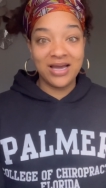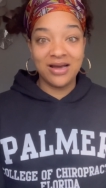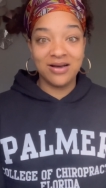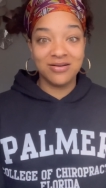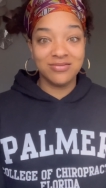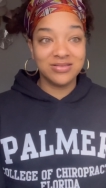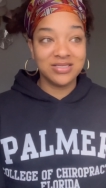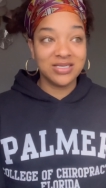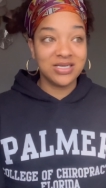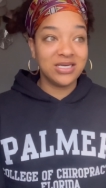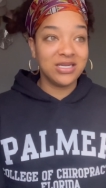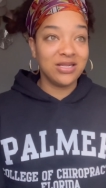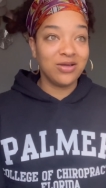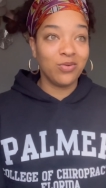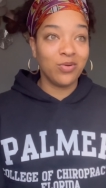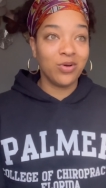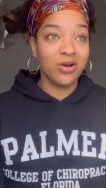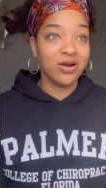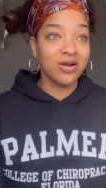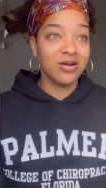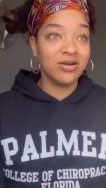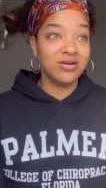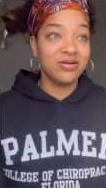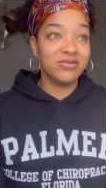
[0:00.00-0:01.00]
out to
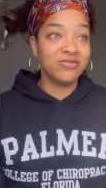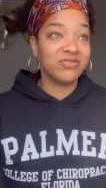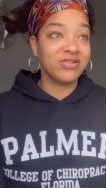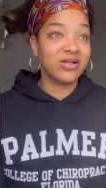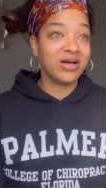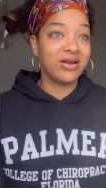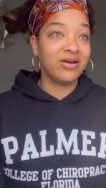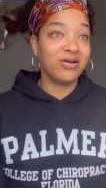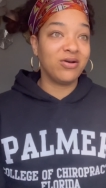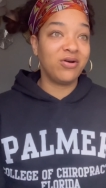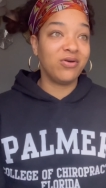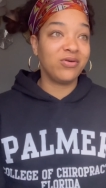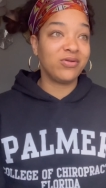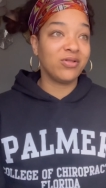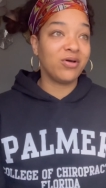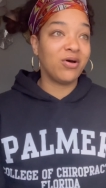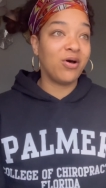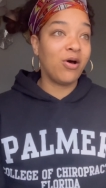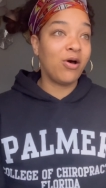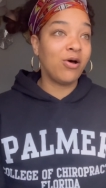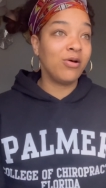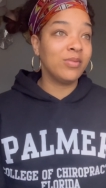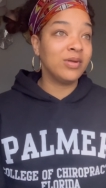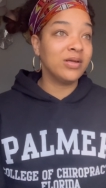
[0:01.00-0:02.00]
anywhere. You can fly to
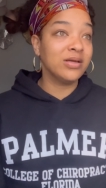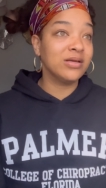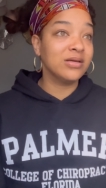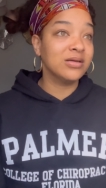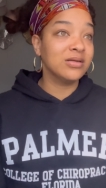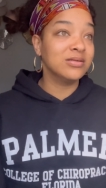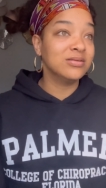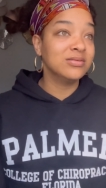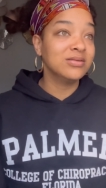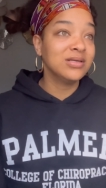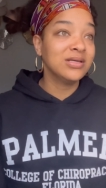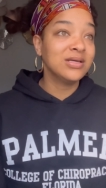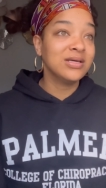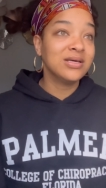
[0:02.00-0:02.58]
Oklahoma,